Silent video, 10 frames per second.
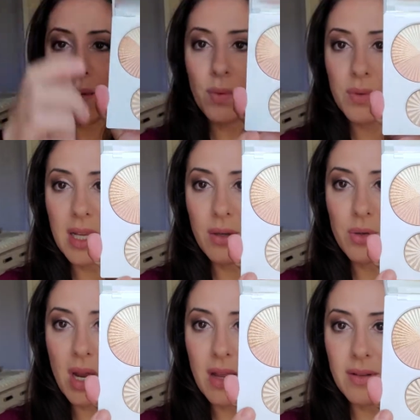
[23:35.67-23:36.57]
Rodeo
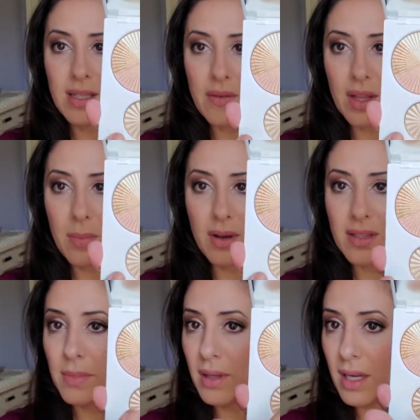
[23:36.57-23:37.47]
Drive is definitely a
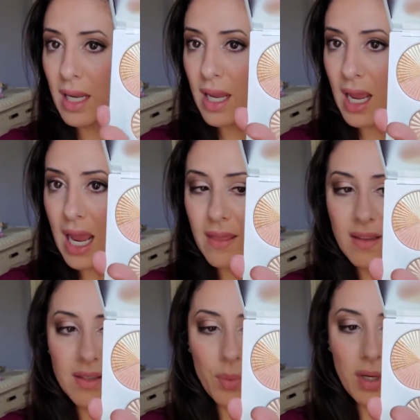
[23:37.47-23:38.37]
possibility. And
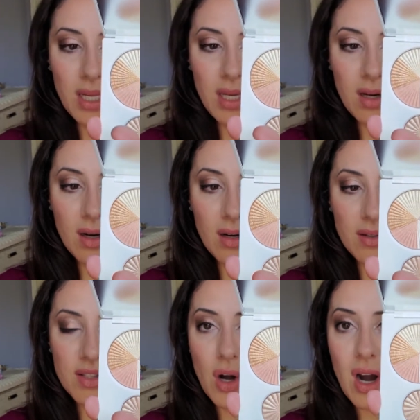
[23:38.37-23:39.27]
this one here,
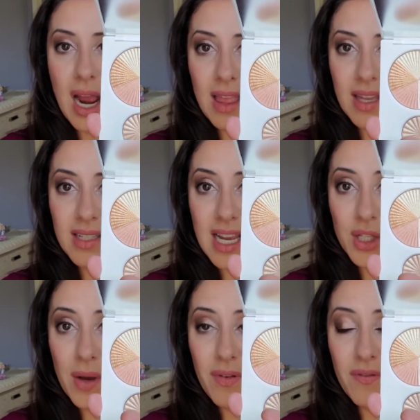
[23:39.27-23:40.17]
Star Island. I
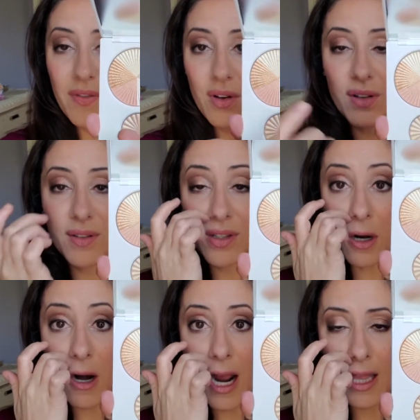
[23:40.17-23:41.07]
do have a full
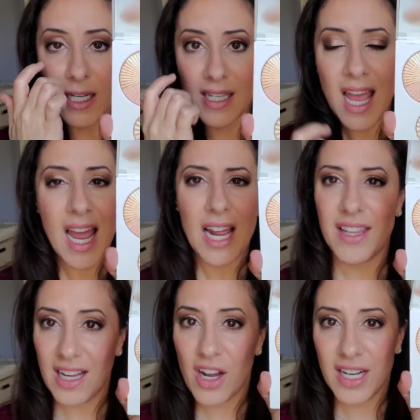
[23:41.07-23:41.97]
Star Island. I
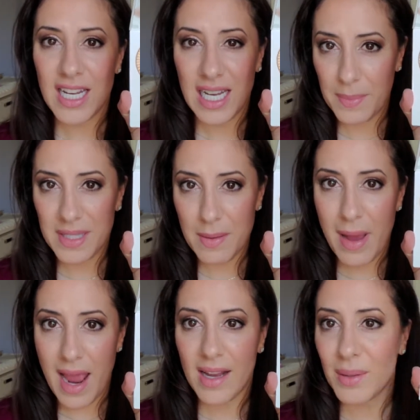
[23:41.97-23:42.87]
think I got it in an Ipsy
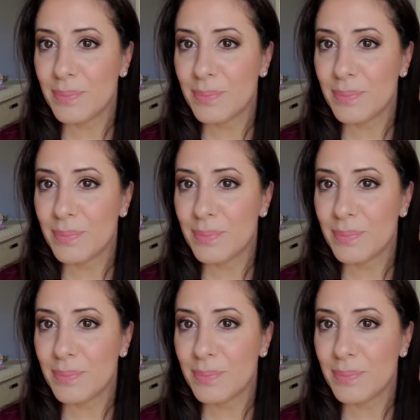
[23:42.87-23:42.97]
bag.